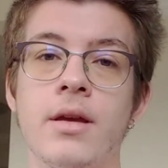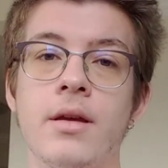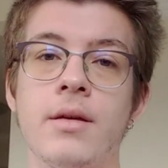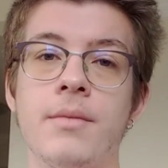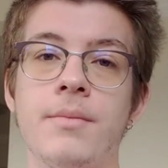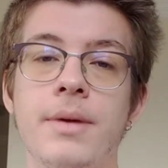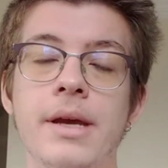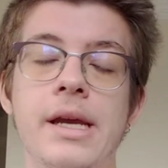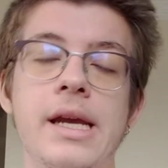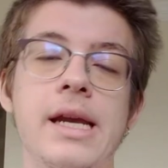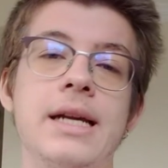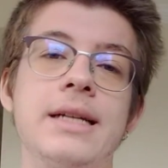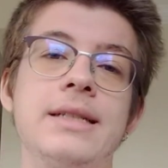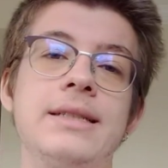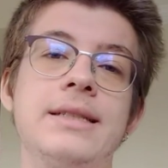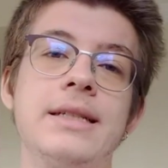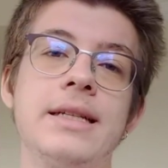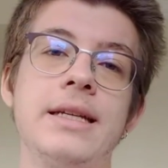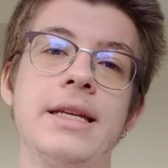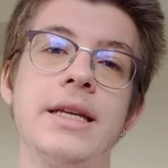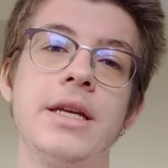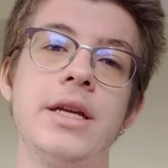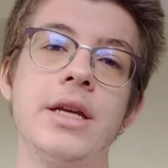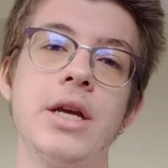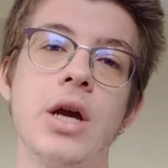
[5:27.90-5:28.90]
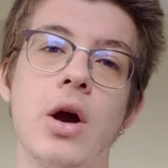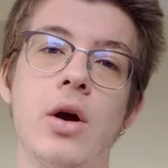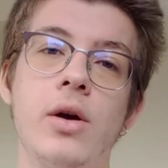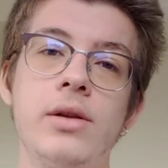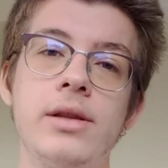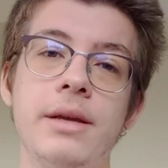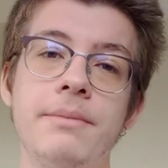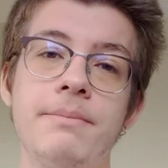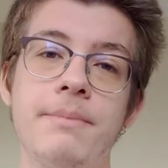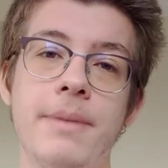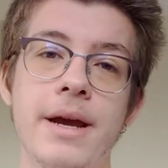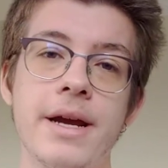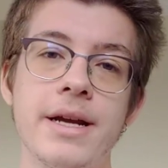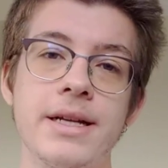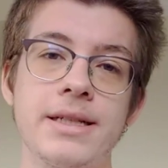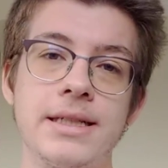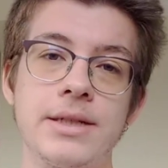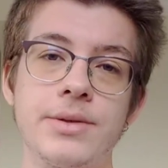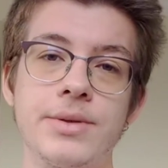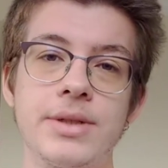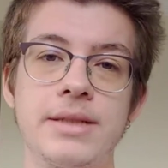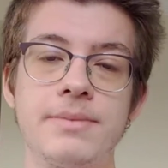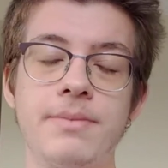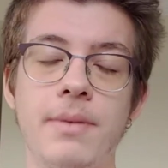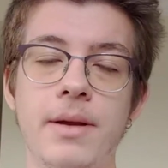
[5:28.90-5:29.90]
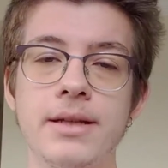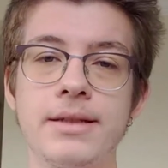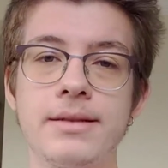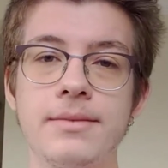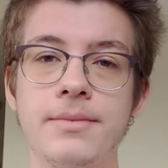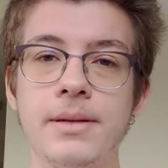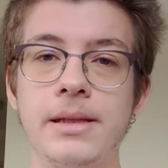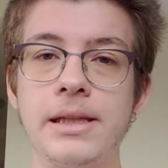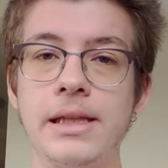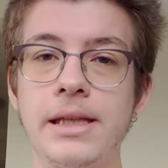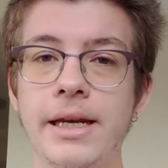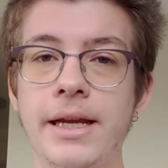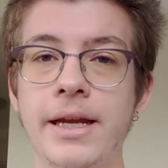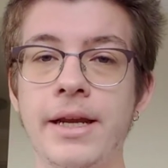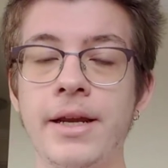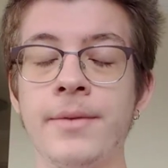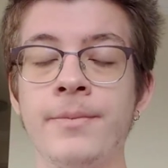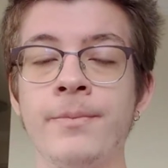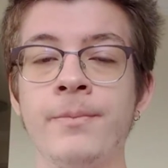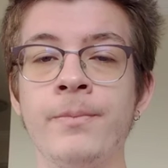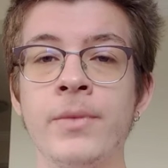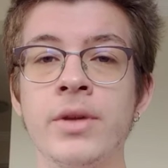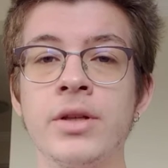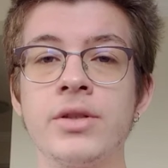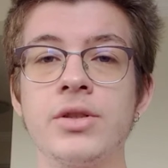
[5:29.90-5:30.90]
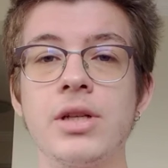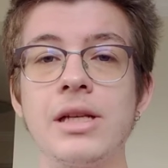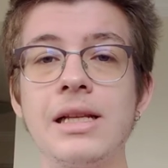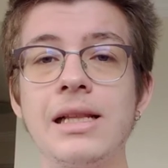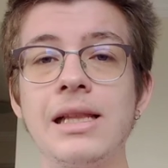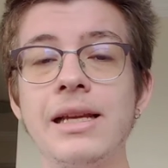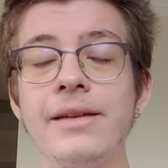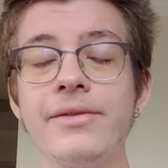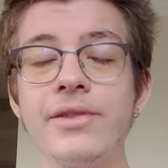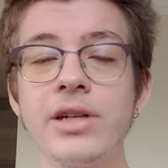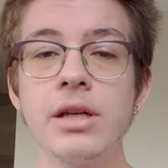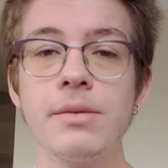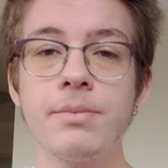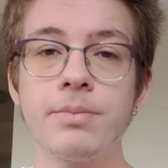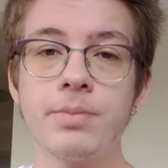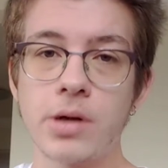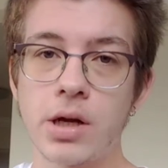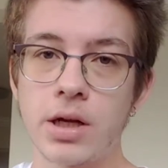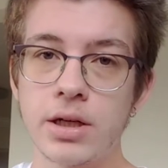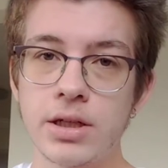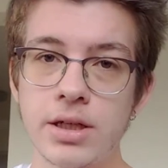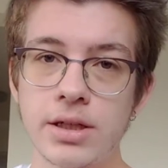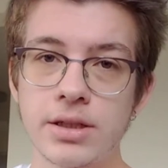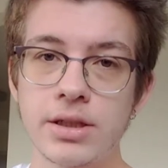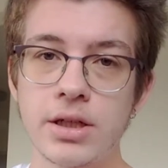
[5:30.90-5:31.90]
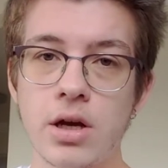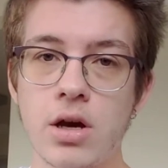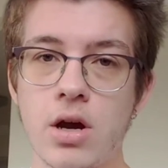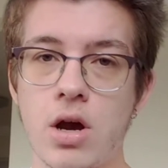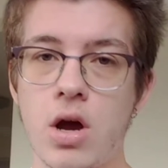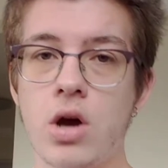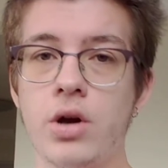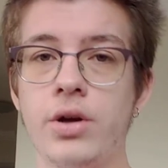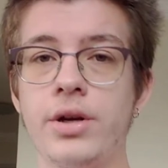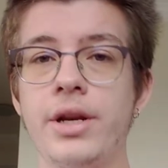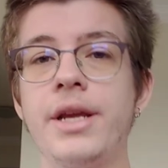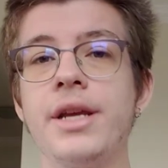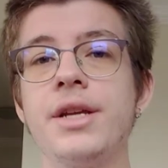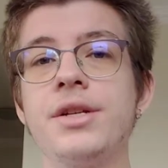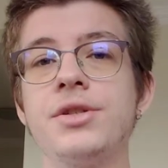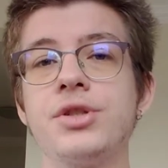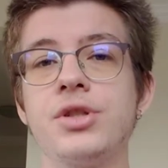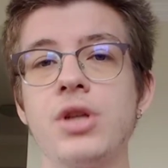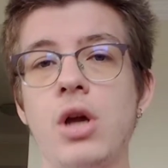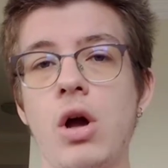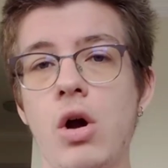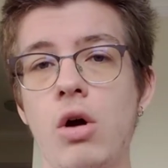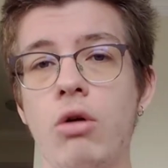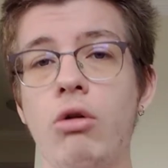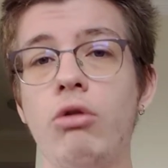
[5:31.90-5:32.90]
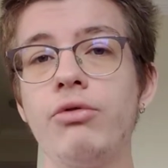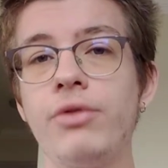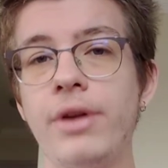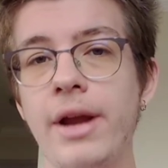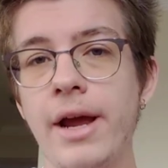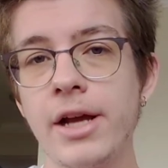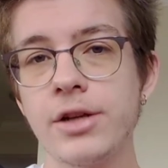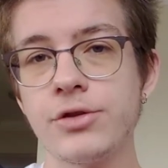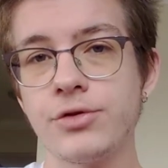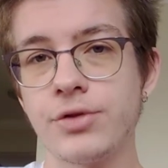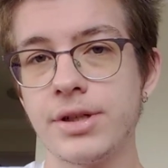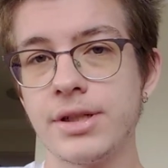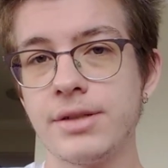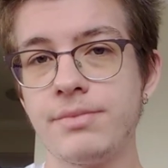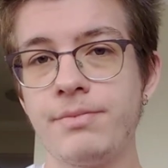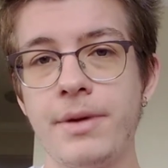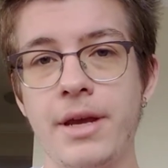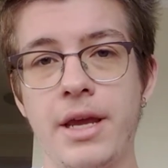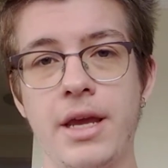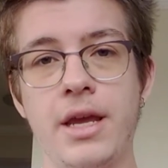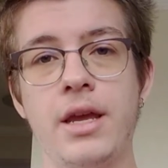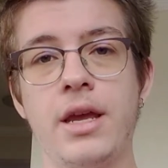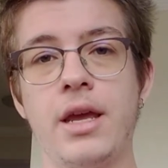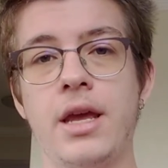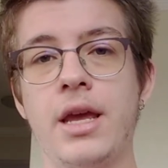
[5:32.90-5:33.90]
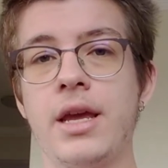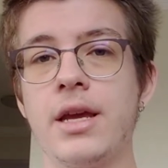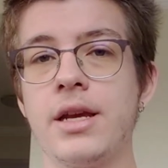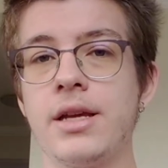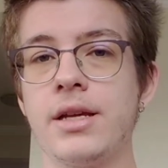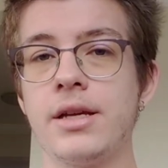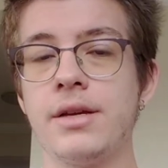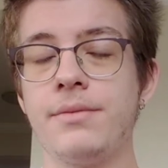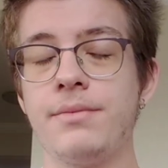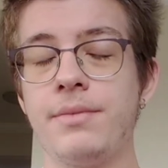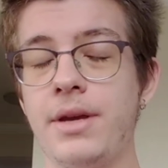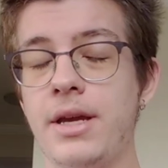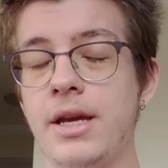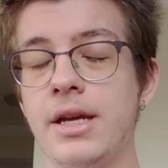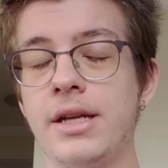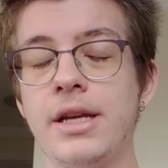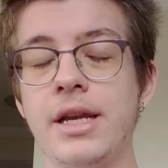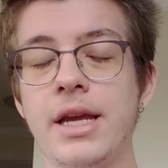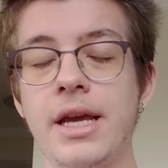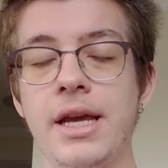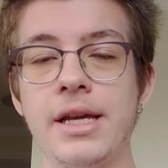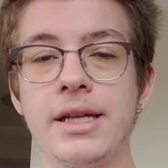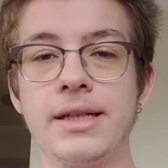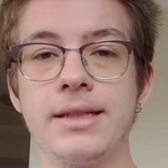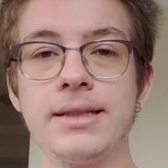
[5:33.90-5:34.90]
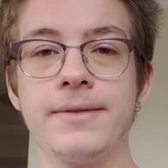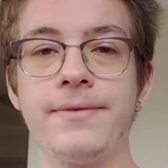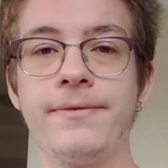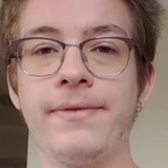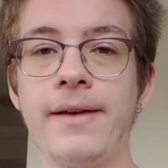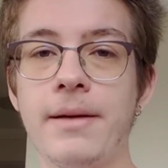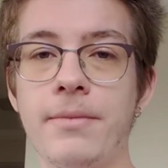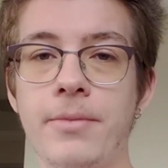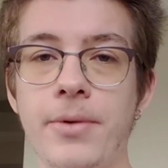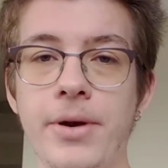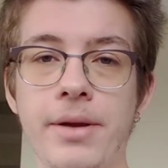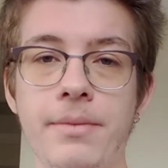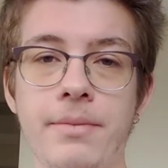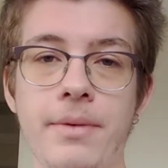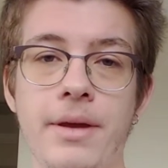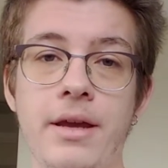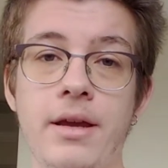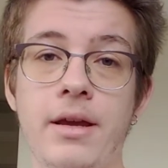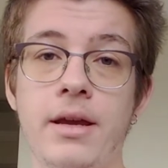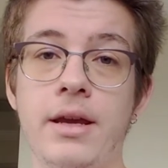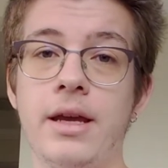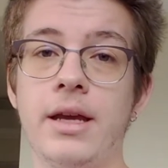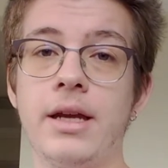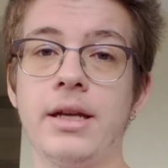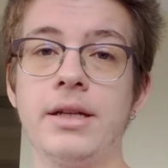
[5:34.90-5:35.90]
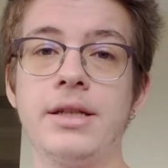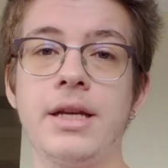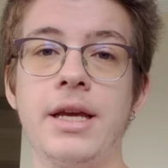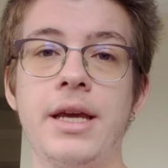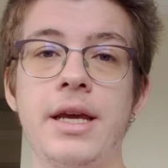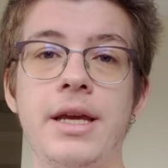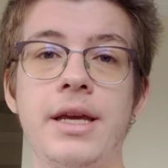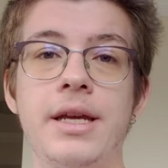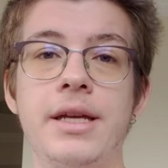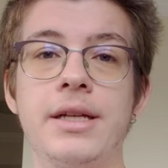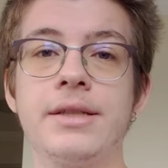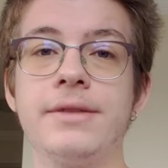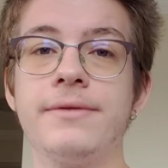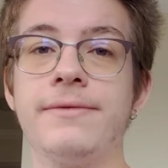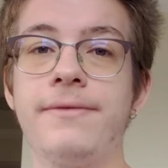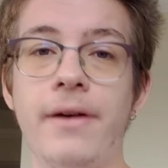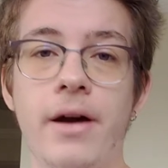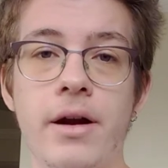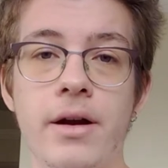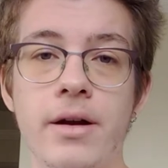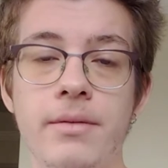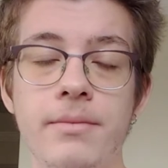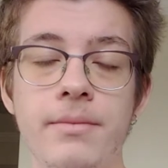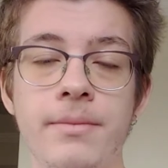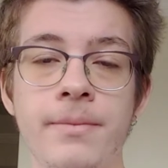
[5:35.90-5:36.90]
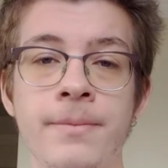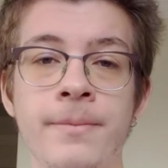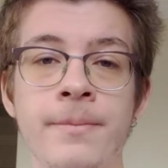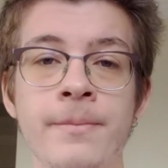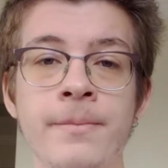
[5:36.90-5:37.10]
because he only bears the responsibility to deliver the product on his own address, be it his fabric, be it his farm.